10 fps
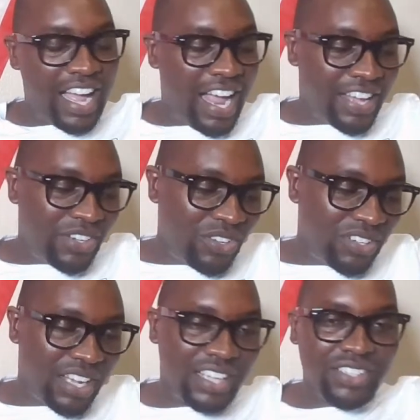I
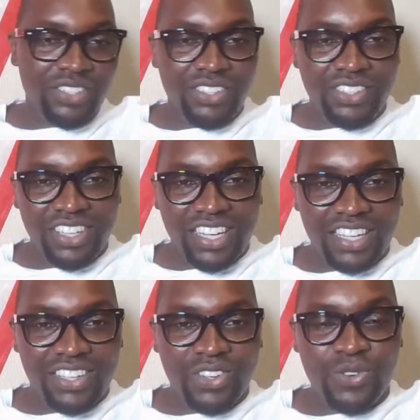know.
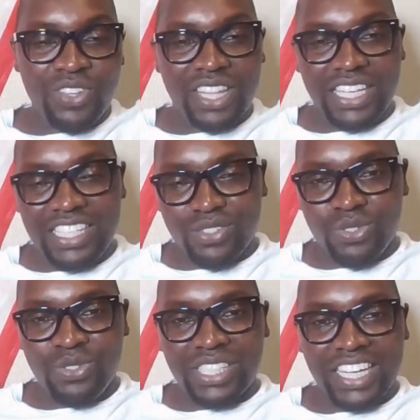Roll with
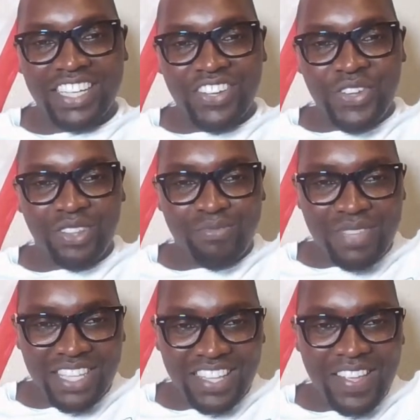Liz won't agree with
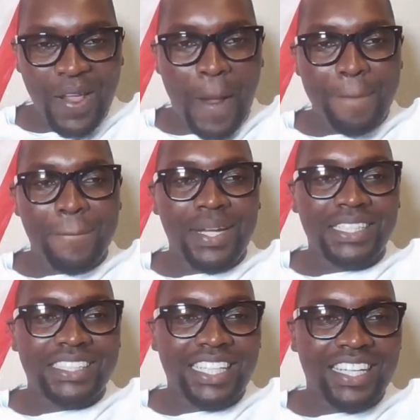me,
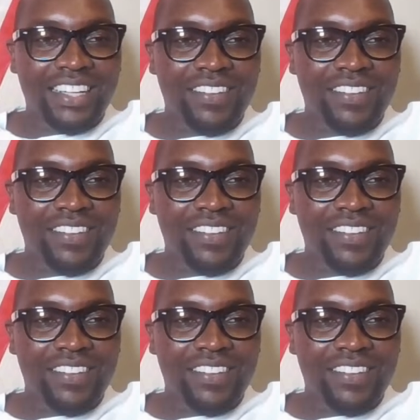but